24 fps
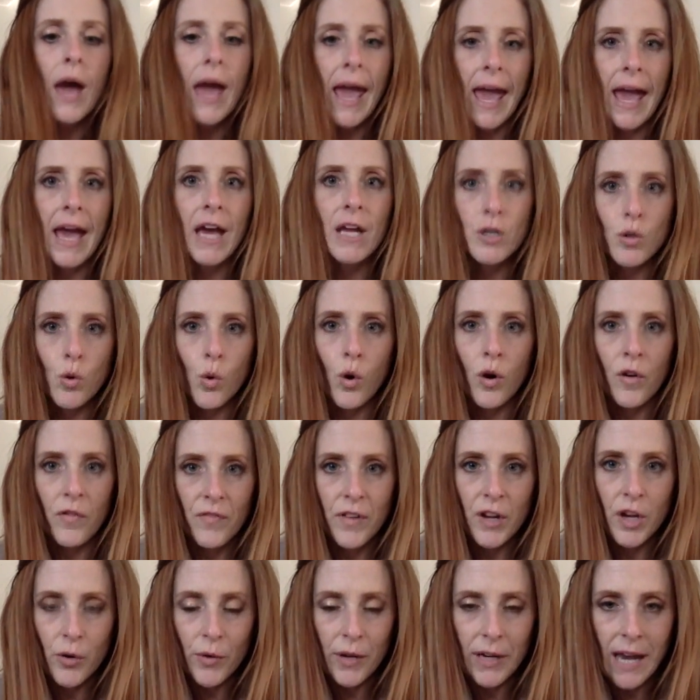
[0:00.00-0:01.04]
and or
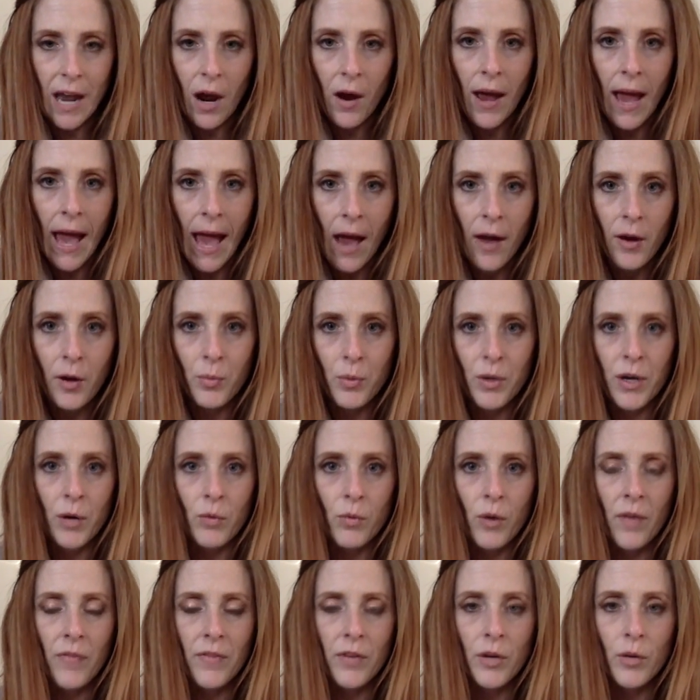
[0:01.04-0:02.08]
figuring out how to bring
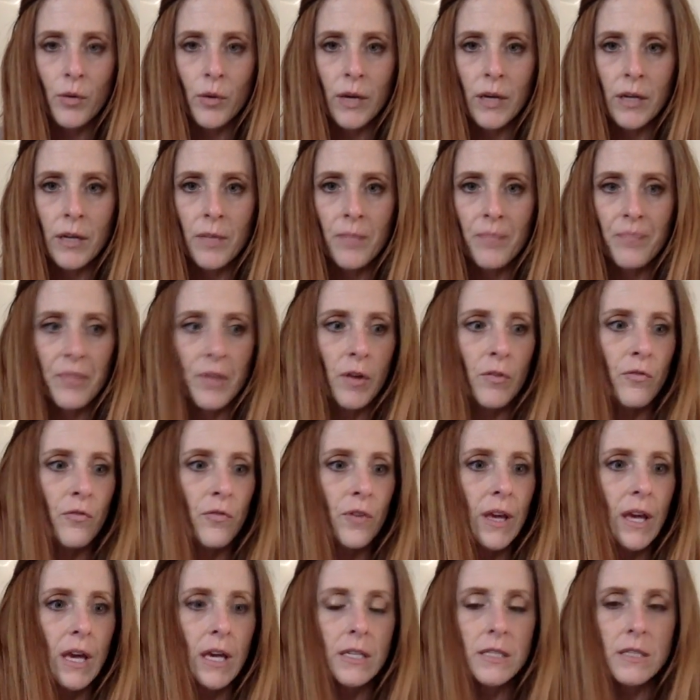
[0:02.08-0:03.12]
revenue in
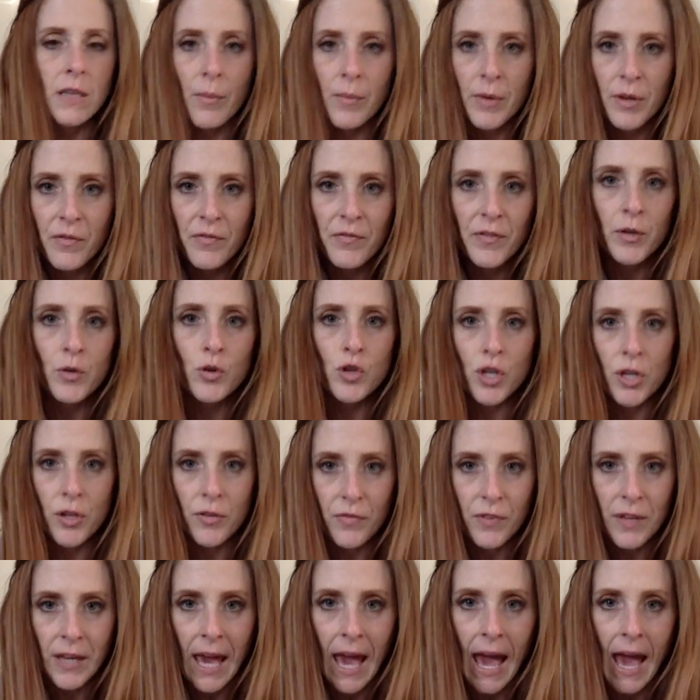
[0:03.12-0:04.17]
via some infusion
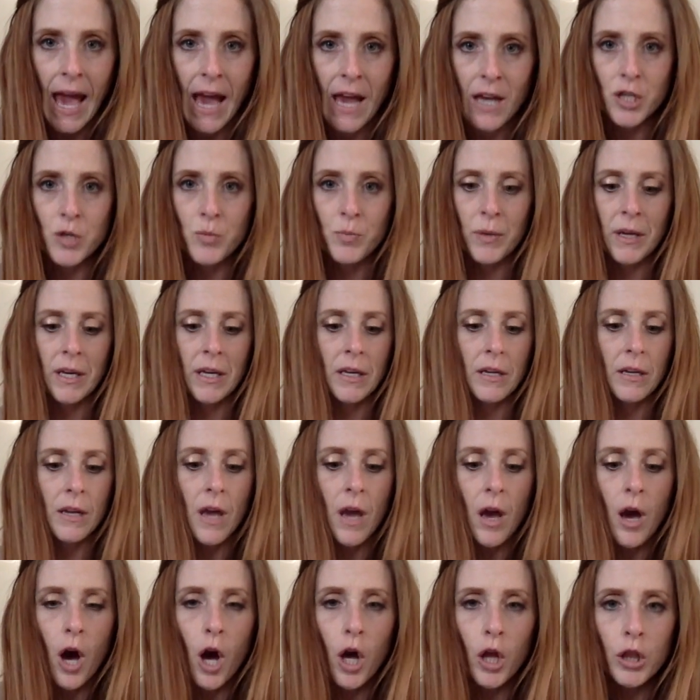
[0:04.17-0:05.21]
of cash, be it
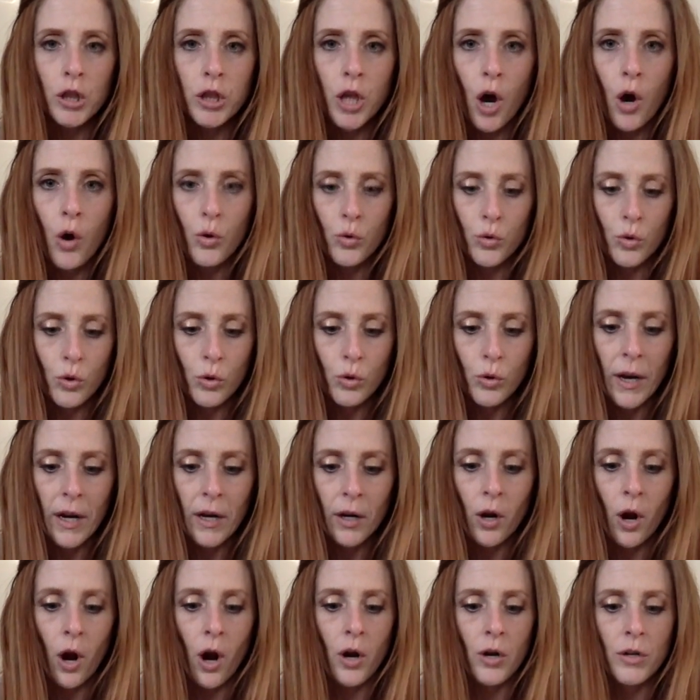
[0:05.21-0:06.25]
a loan,
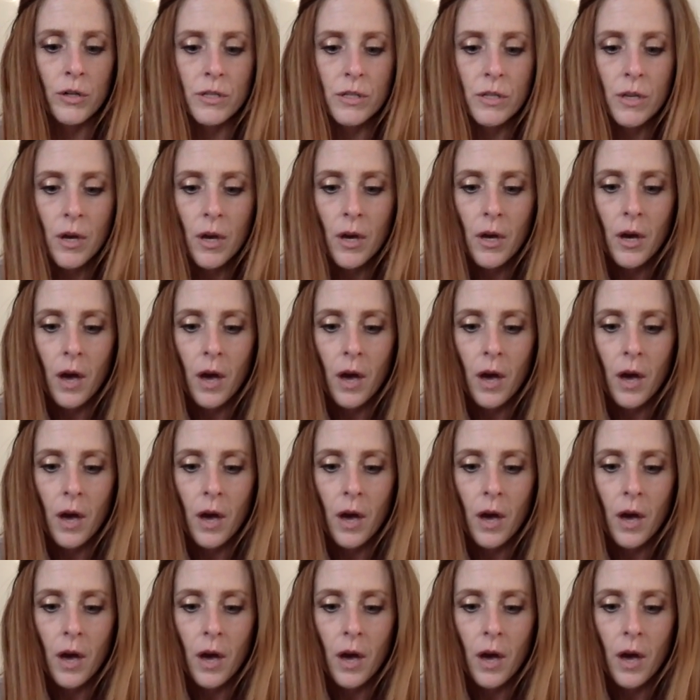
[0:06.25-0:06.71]
credit cards,